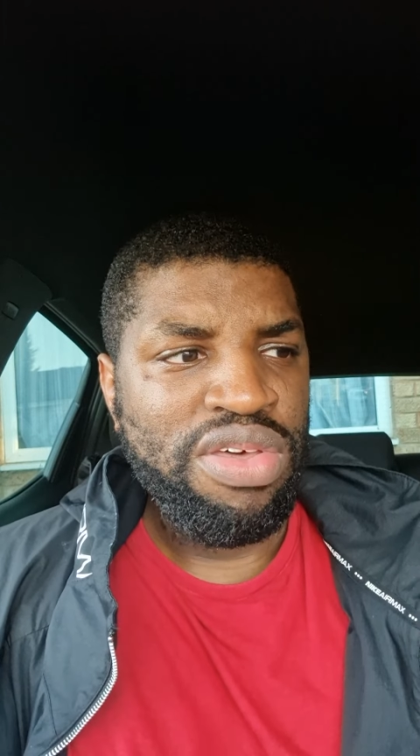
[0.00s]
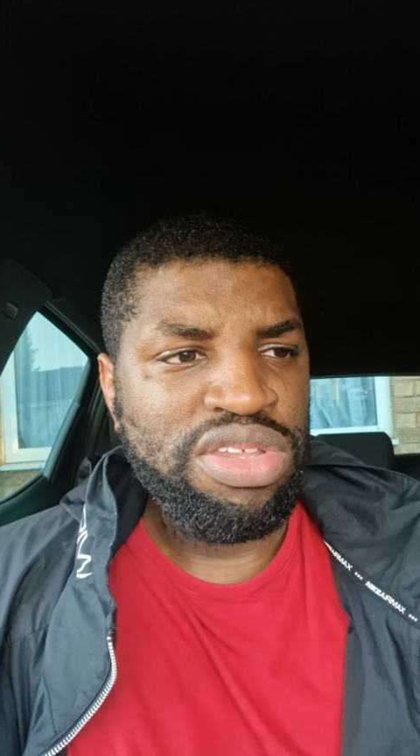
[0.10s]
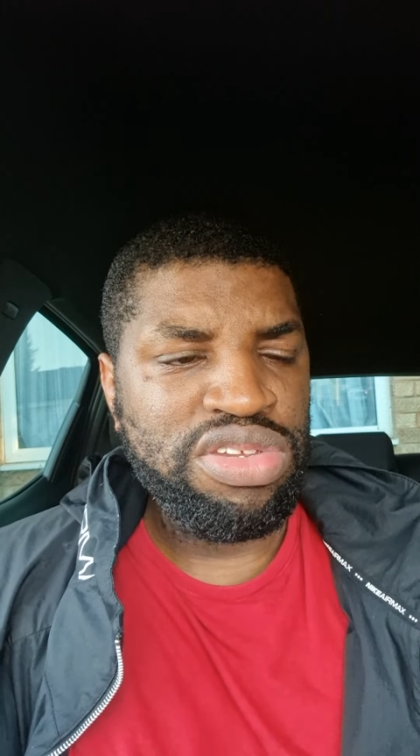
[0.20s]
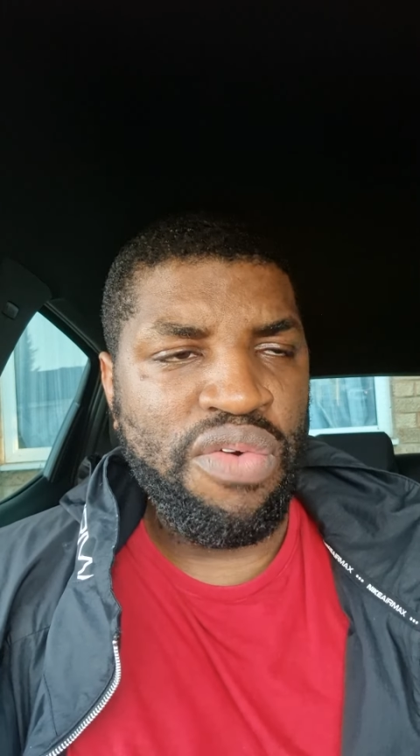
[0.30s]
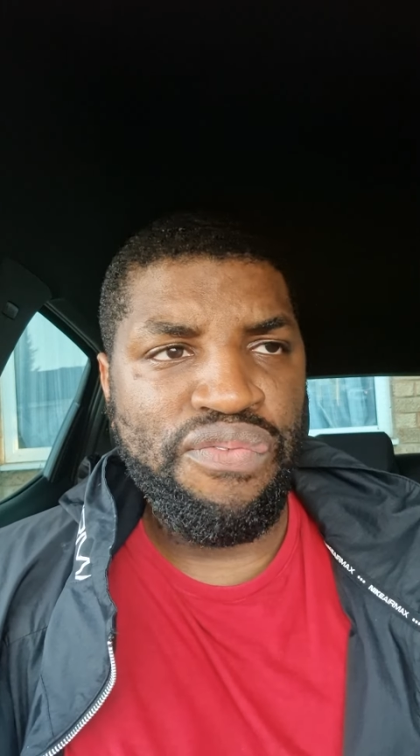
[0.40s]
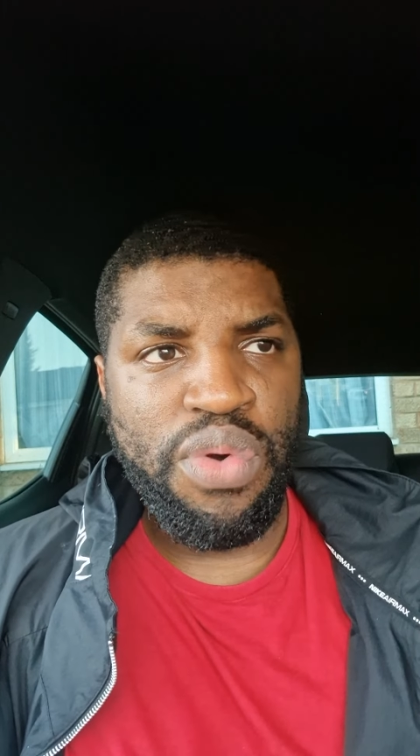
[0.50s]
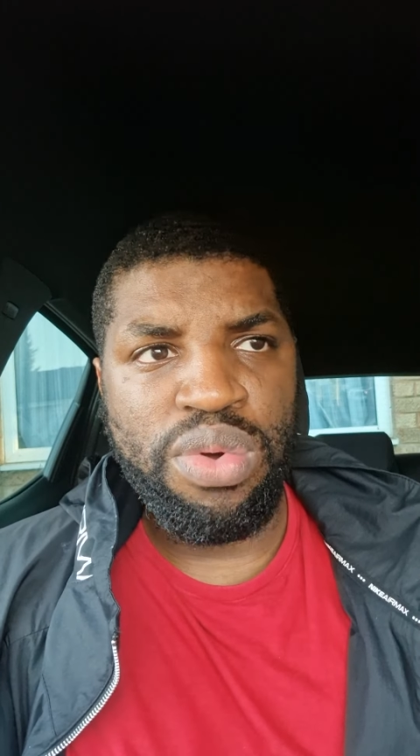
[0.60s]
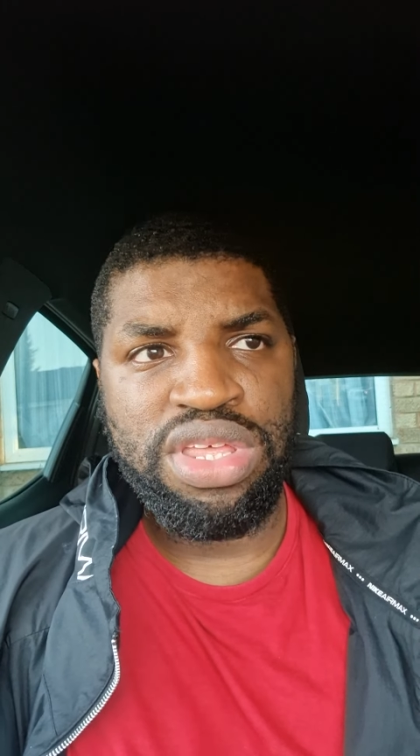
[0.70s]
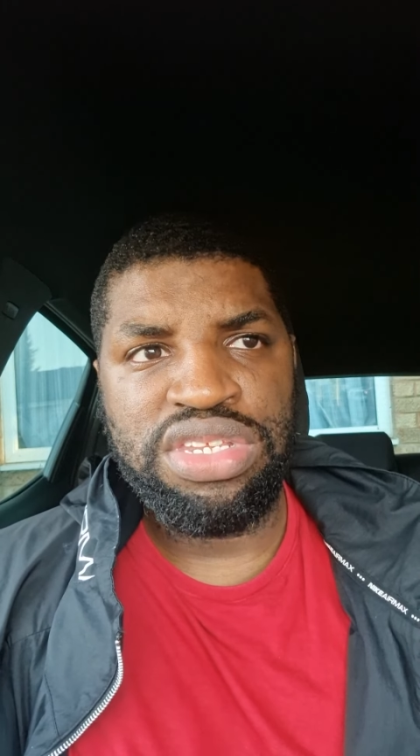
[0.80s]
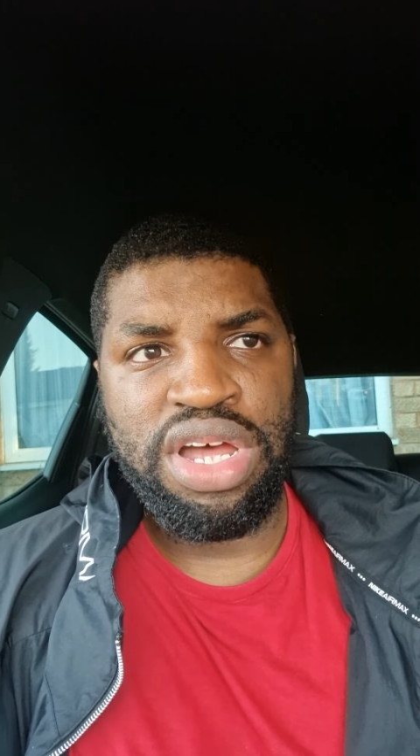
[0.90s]
so
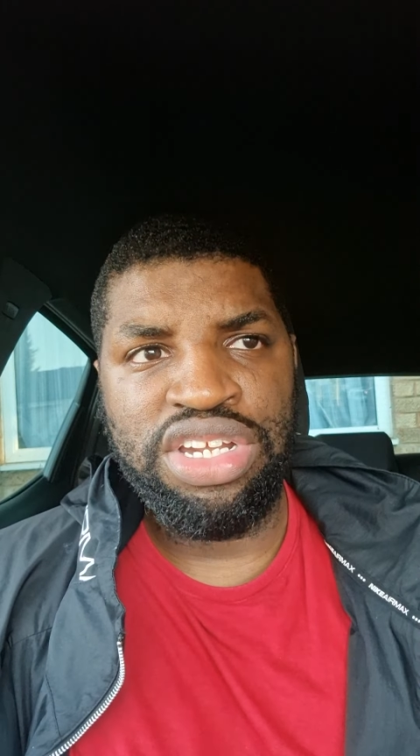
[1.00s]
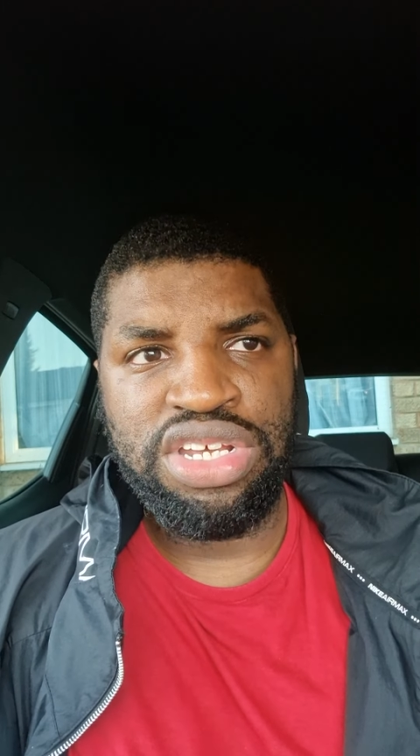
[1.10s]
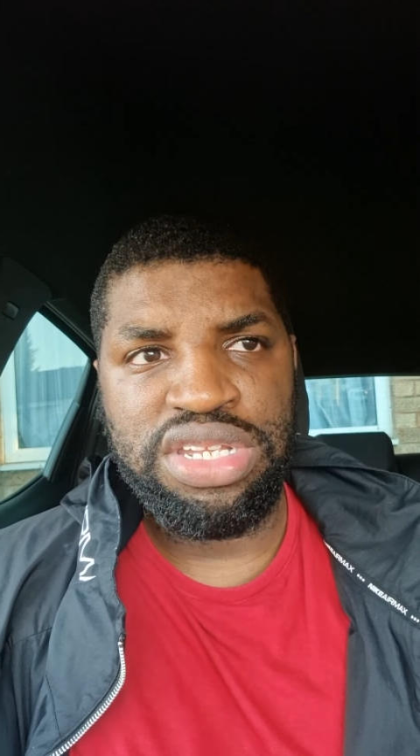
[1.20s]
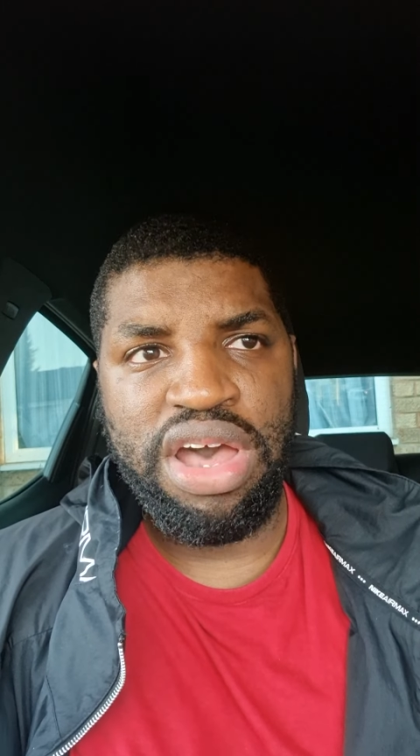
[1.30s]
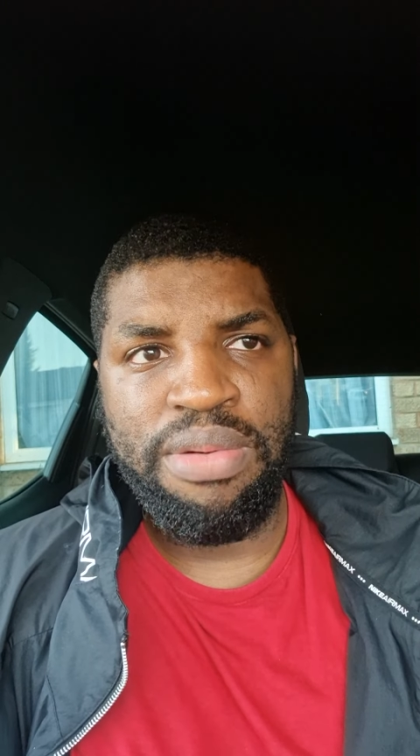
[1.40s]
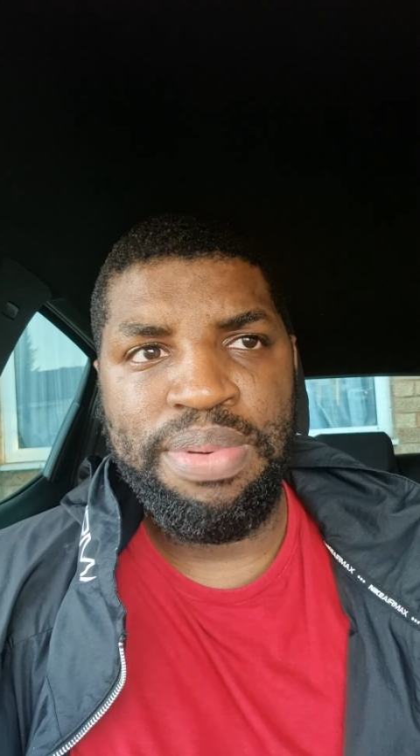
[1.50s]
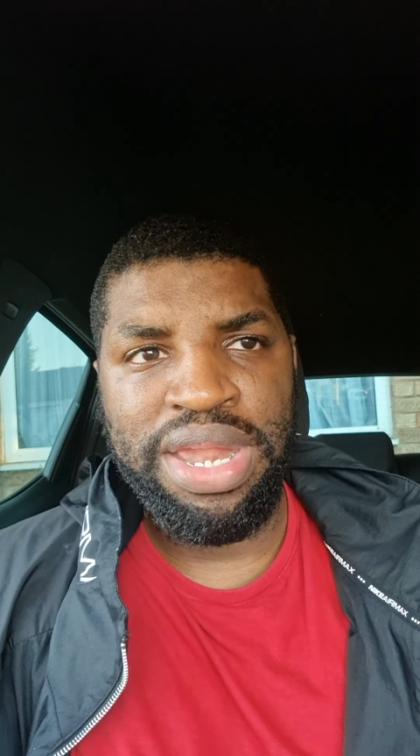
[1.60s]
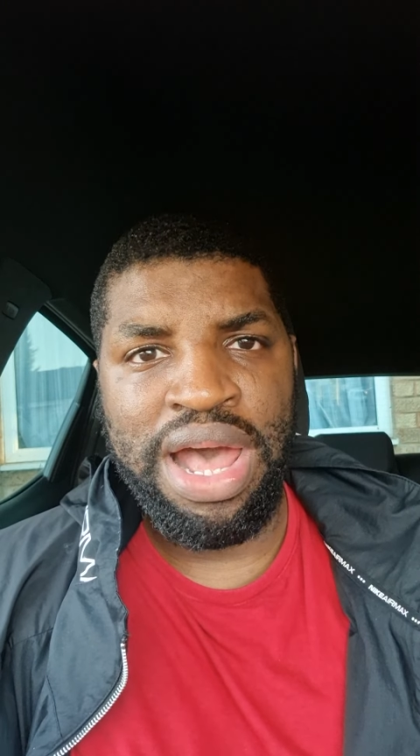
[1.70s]
focused on just helping